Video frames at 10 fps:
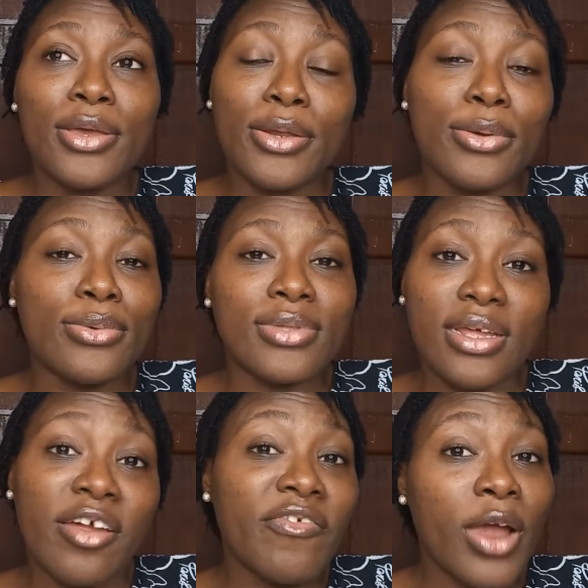South
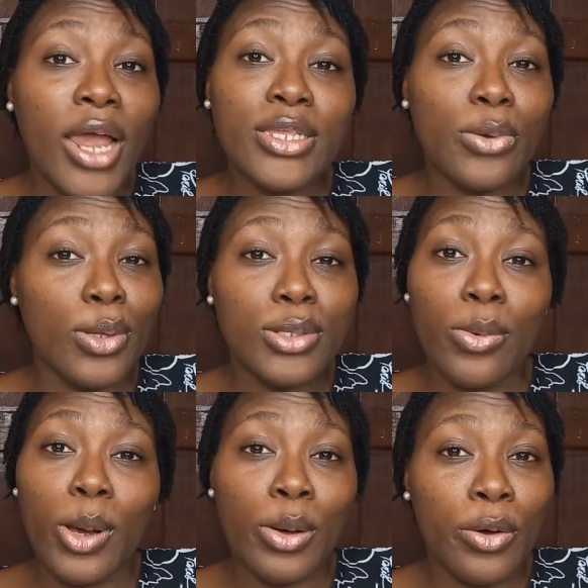Africa is going to
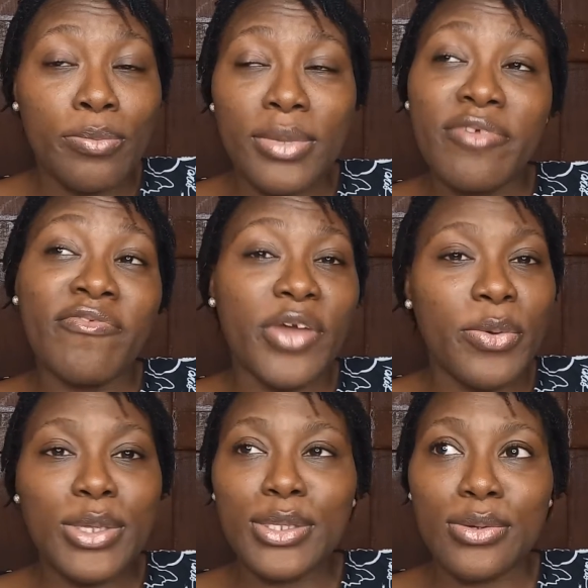welcome me very
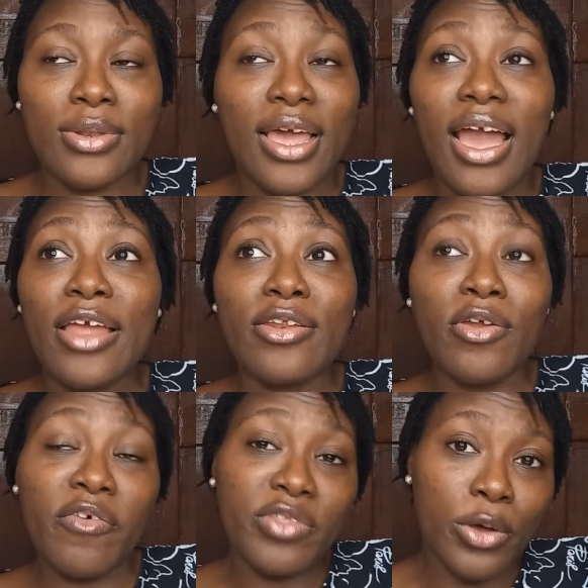soon. Like I
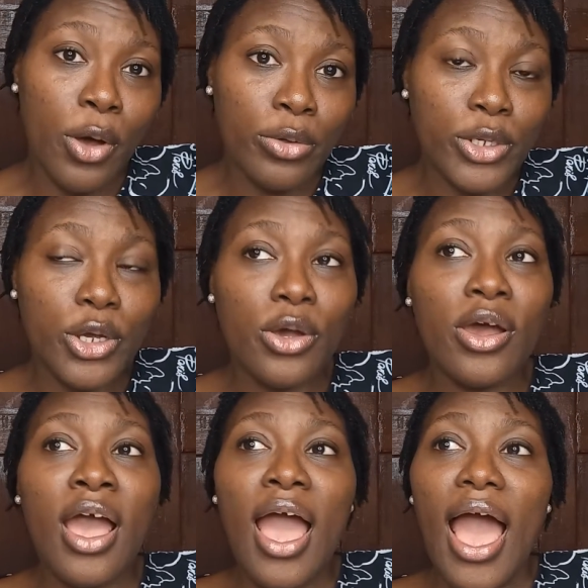love the culture,
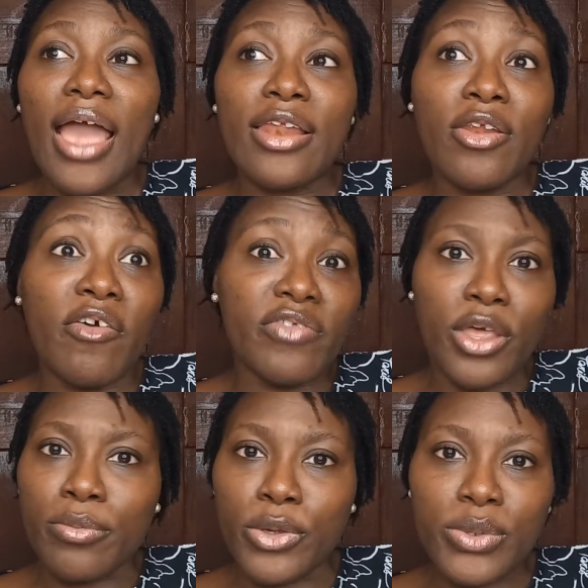I love their
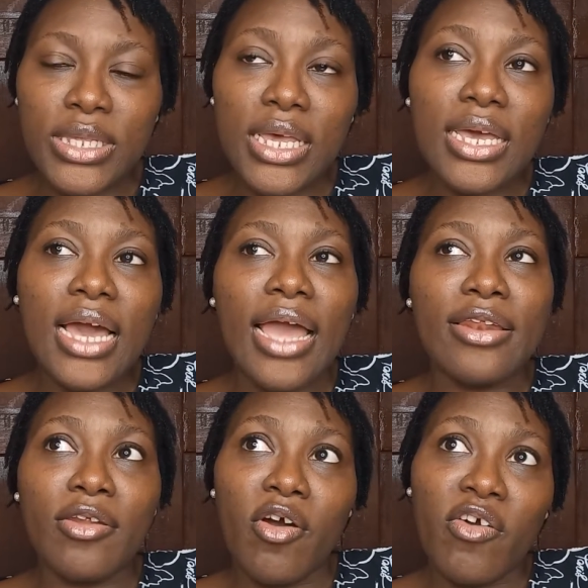music, I
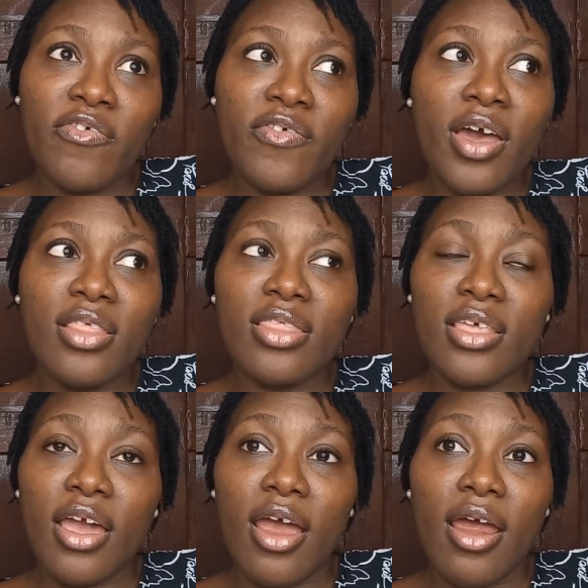love
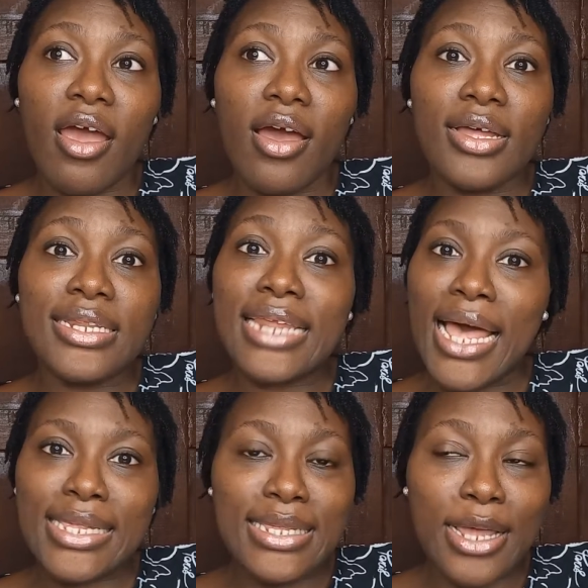their
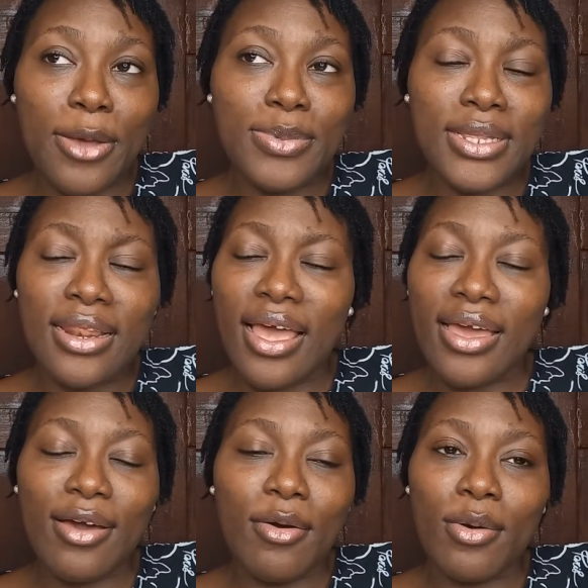dance steps, I
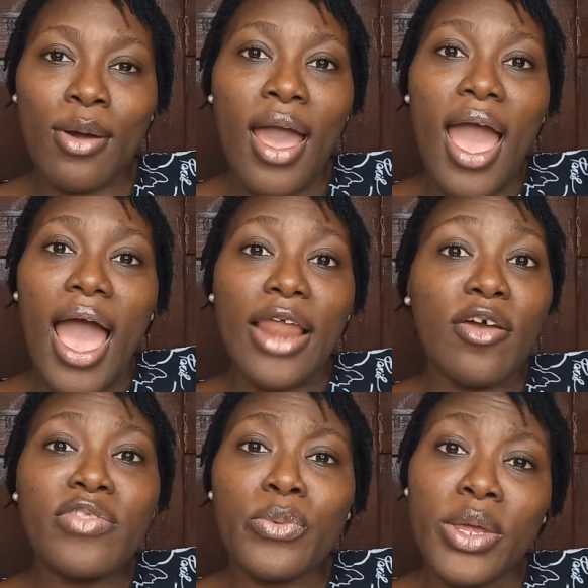
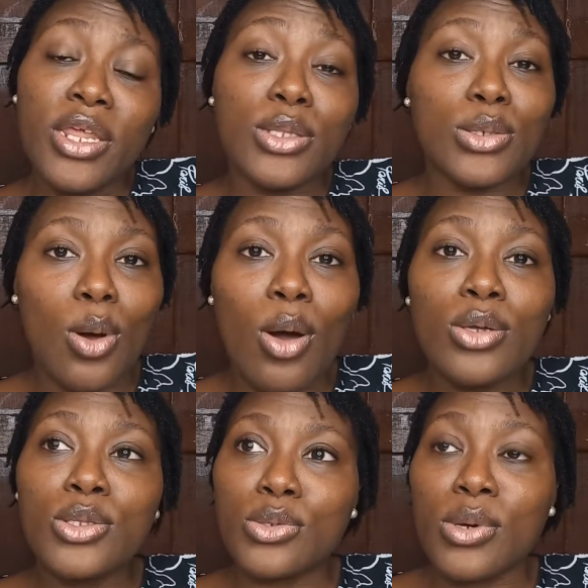love the way they
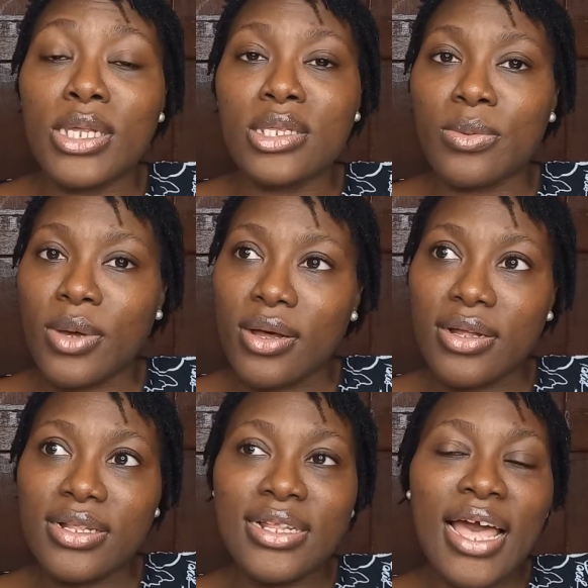talk too as
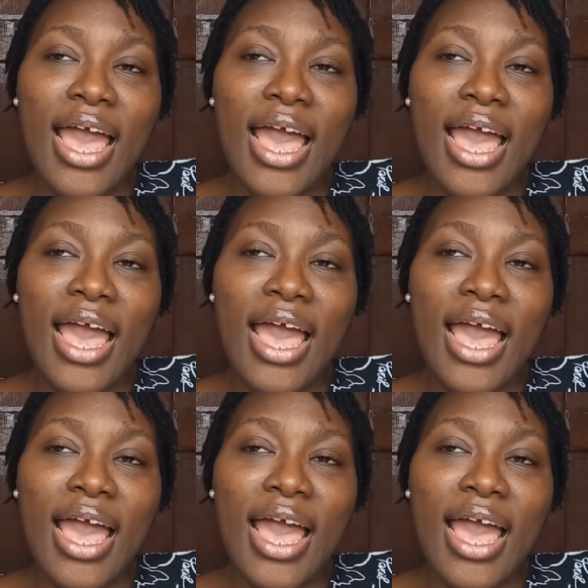well.